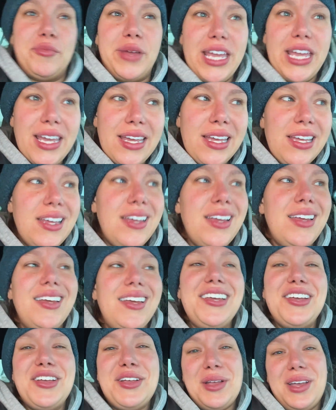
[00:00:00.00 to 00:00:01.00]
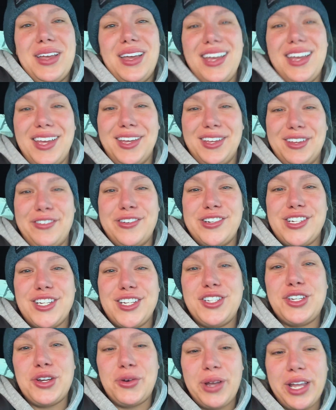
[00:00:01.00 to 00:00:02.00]
me, for
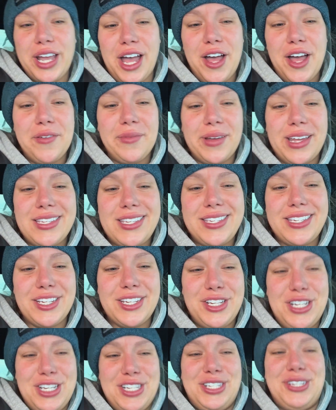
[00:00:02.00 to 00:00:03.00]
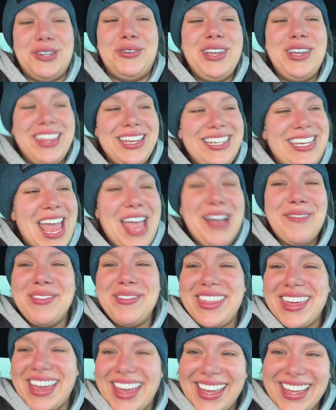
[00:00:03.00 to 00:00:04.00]
just showing up and still just doing the damn
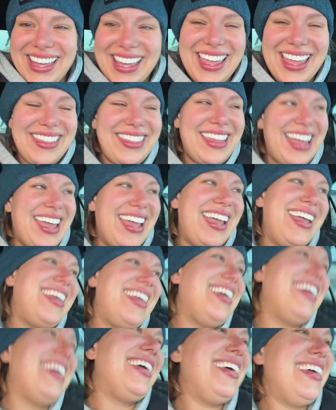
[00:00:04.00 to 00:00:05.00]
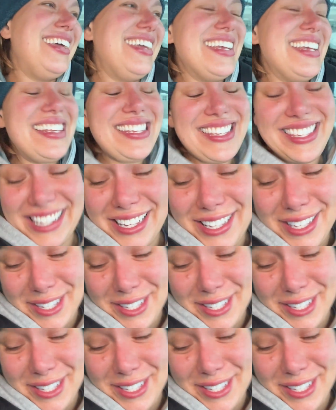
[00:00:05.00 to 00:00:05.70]
thing, and like still